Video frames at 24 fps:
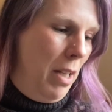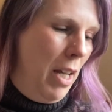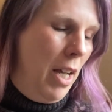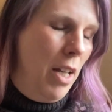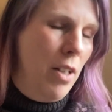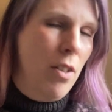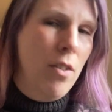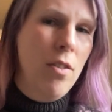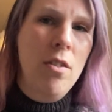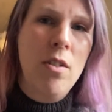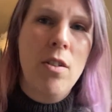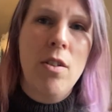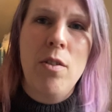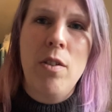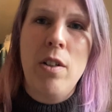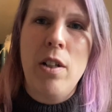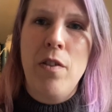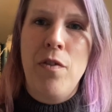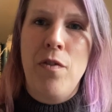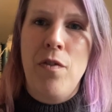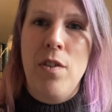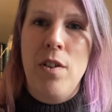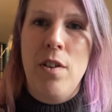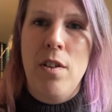I don't know
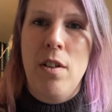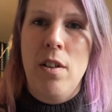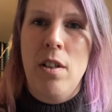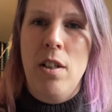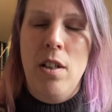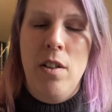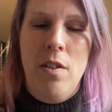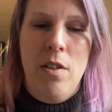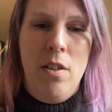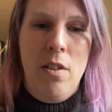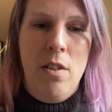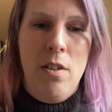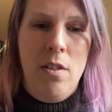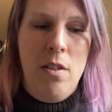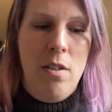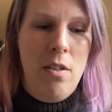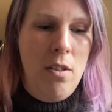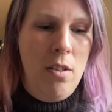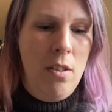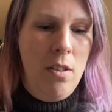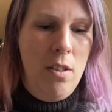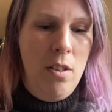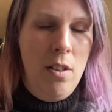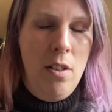
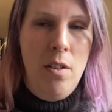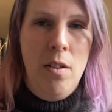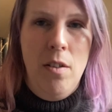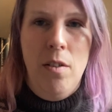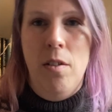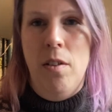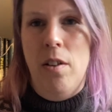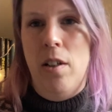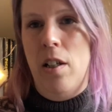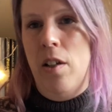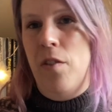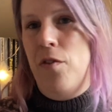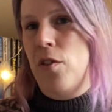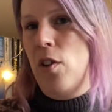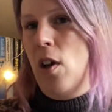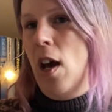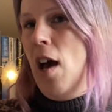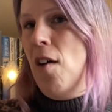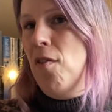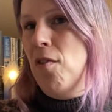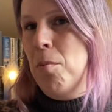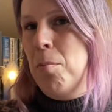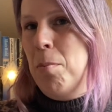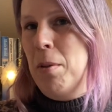if you
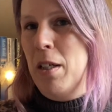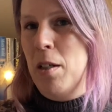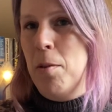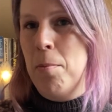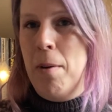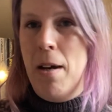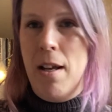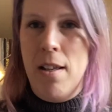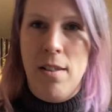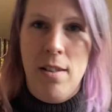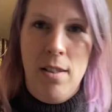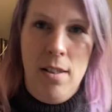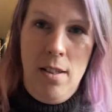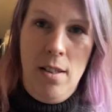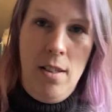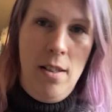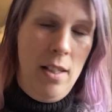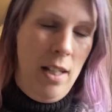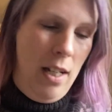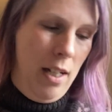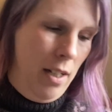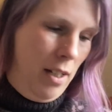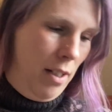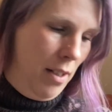have a big bust,
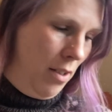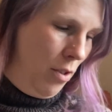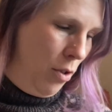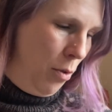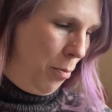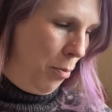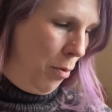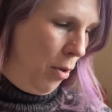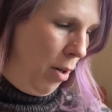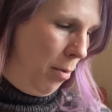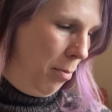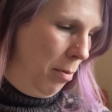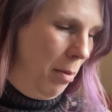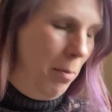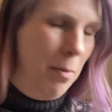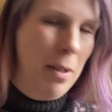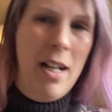then it's a problem.